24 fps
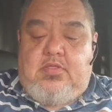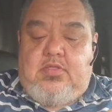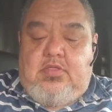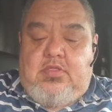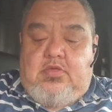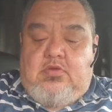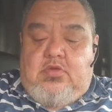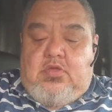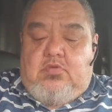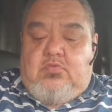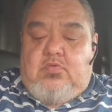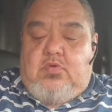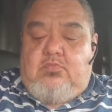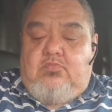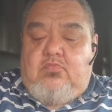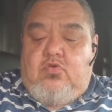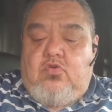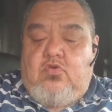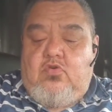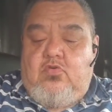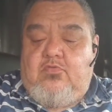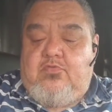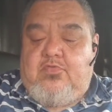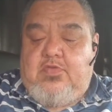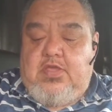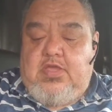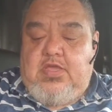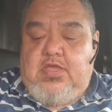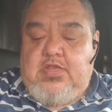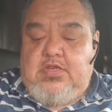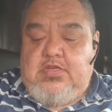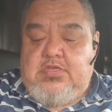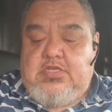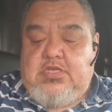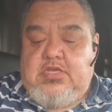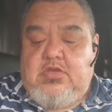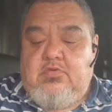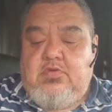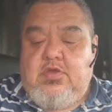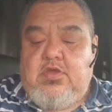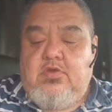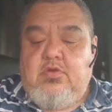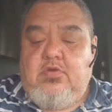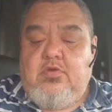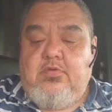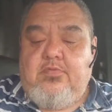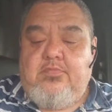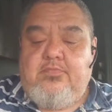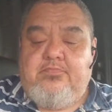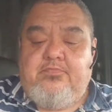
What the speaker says: You can remove the interior,